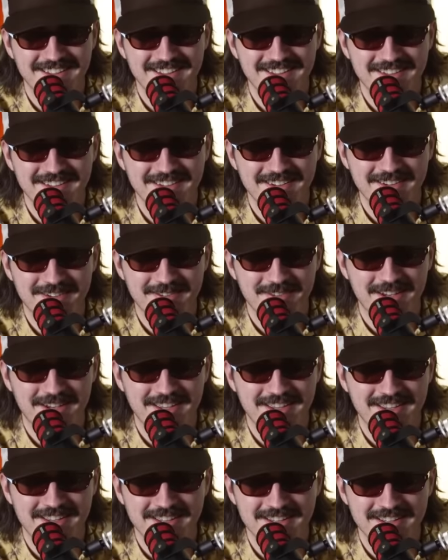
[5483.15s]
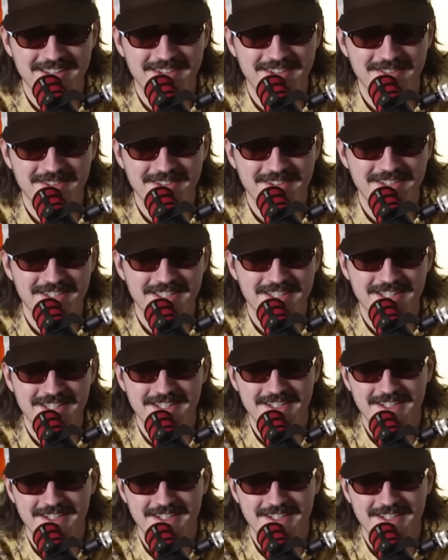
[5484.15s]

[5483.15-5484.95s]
like, oh my god, what the hell?